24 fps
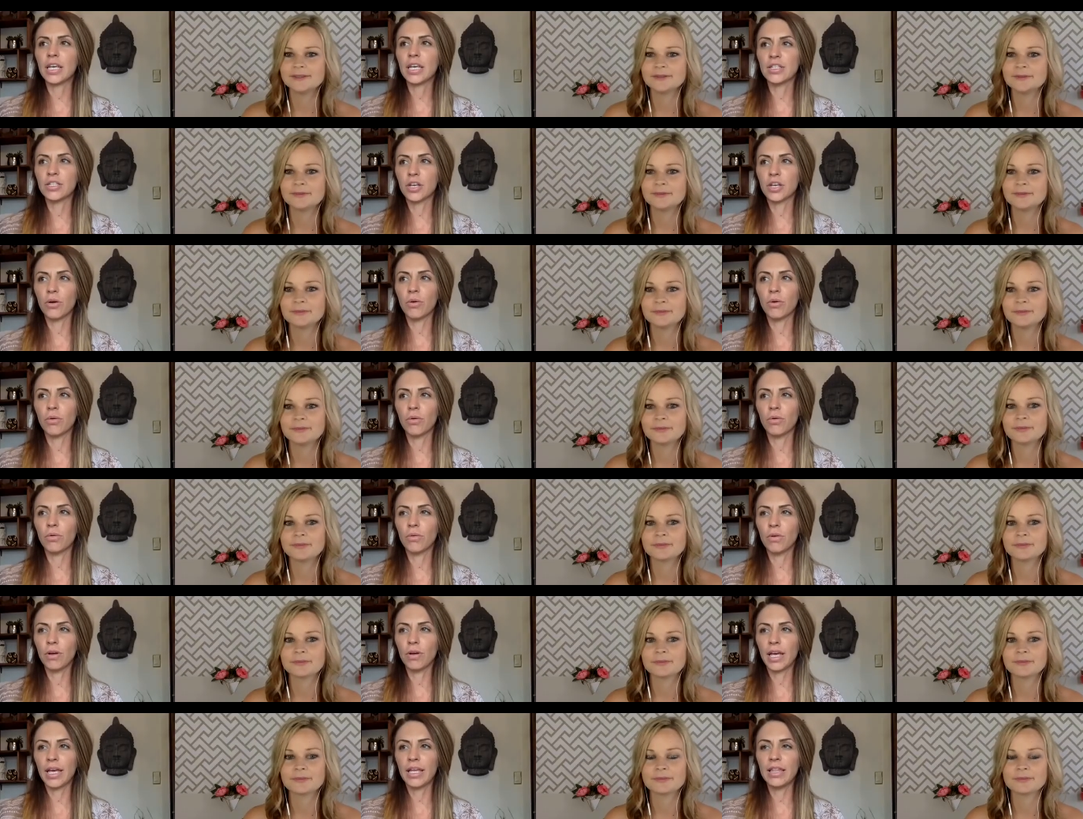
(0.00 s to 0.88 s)
Speaker 1: So
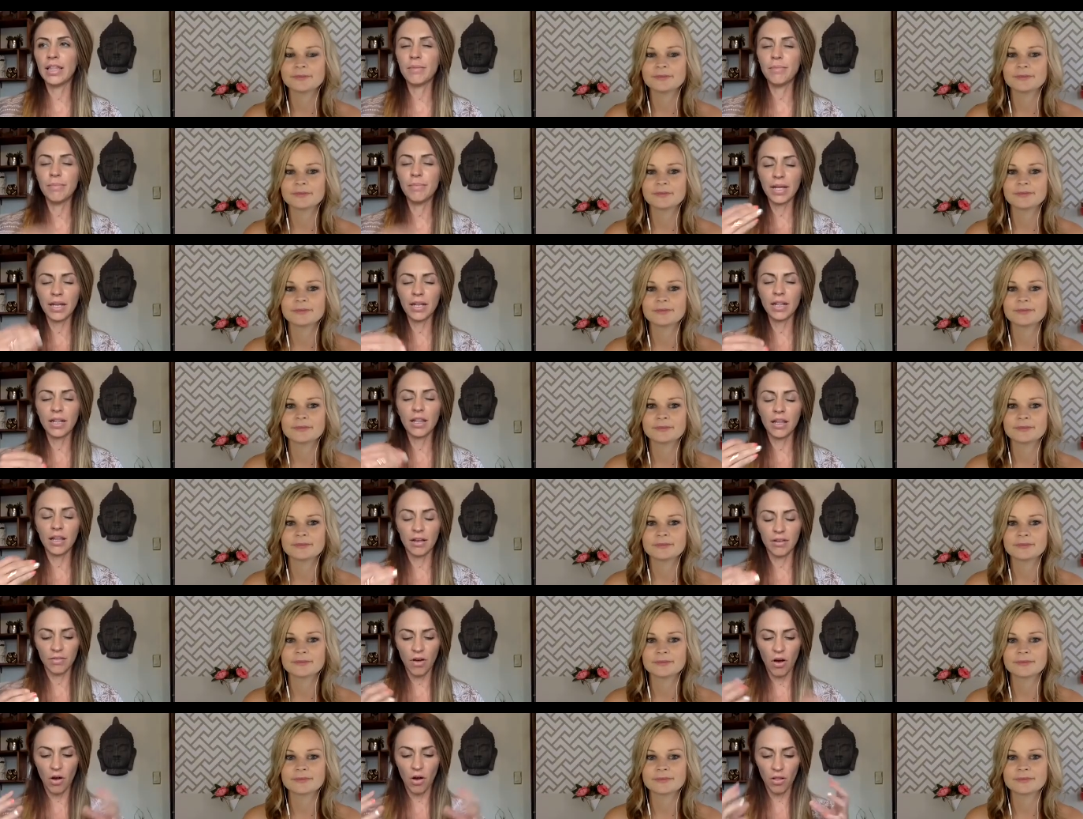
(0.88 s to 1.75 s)
in the middle of
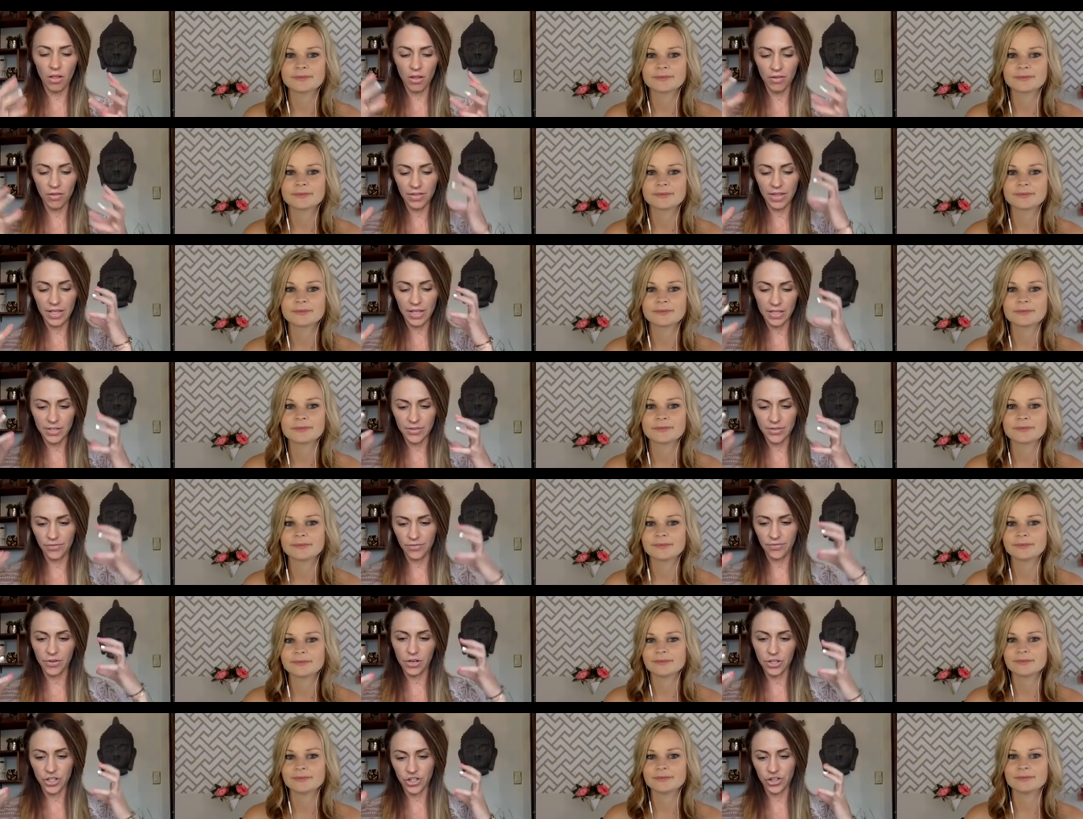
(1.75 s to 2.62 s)
all of this
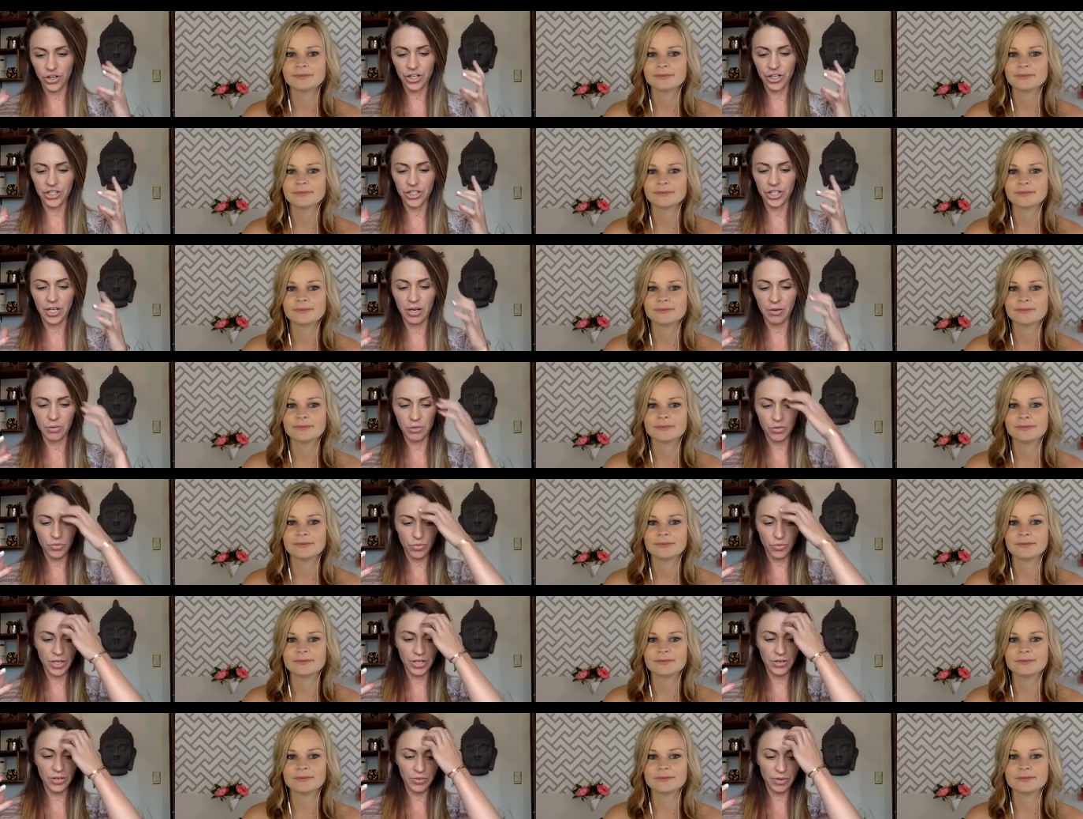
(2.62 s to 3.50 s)
frustration, I was
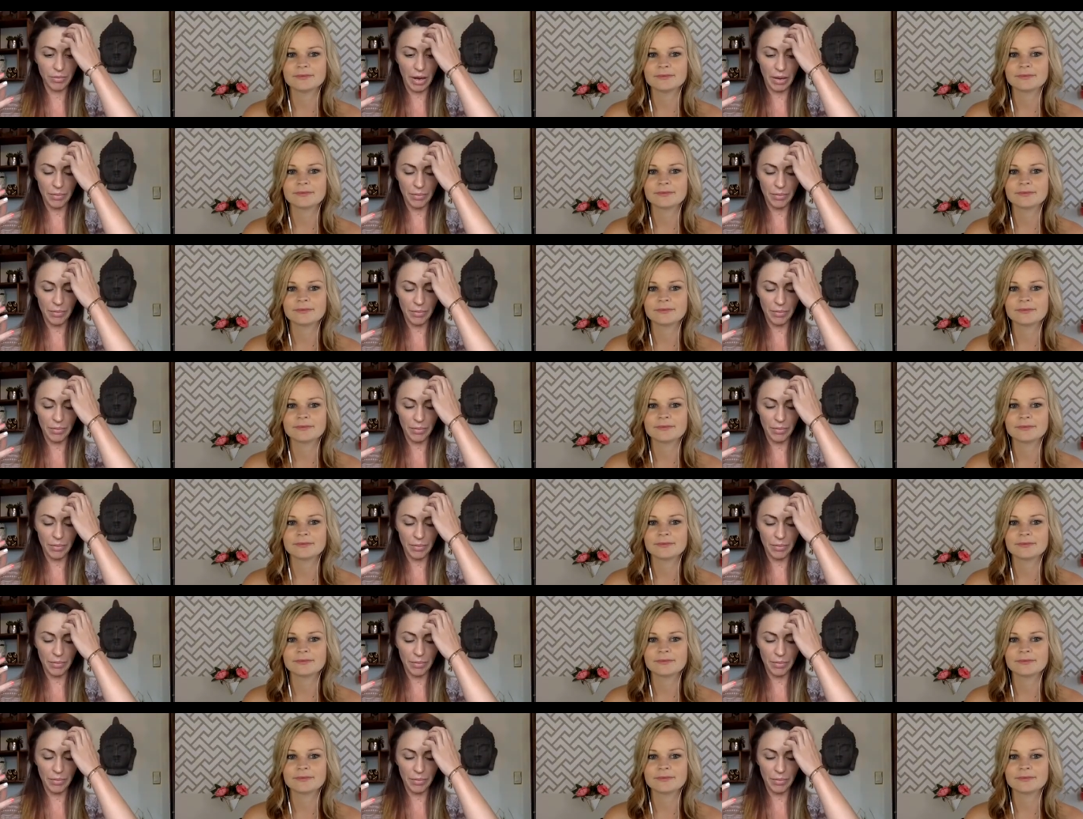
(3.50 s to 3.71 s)
redoing my